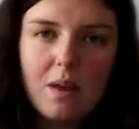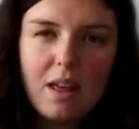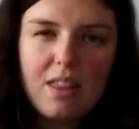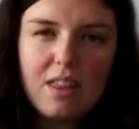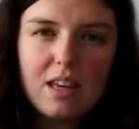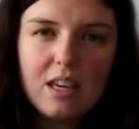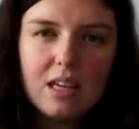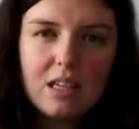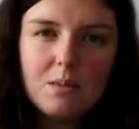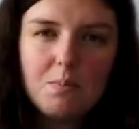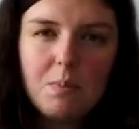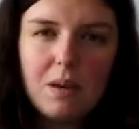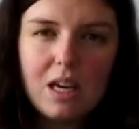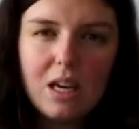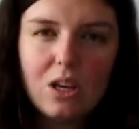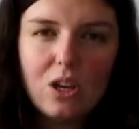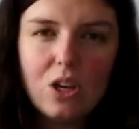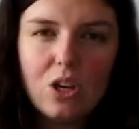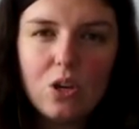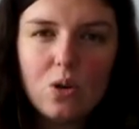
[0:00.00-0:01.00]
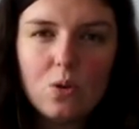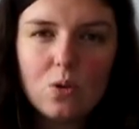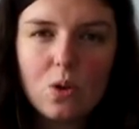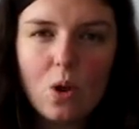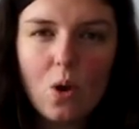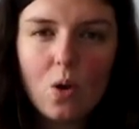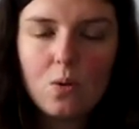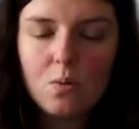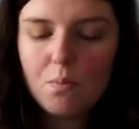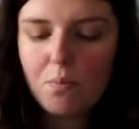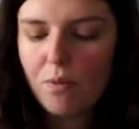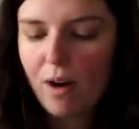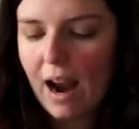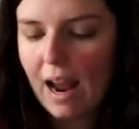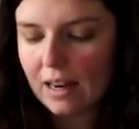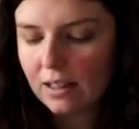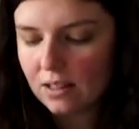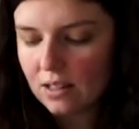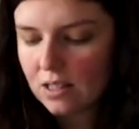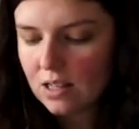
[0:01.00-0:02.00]
I think it's B&Q's own
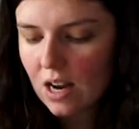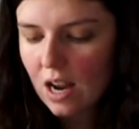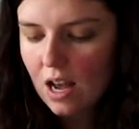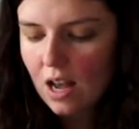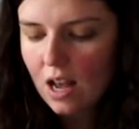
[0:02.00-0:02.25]
brand.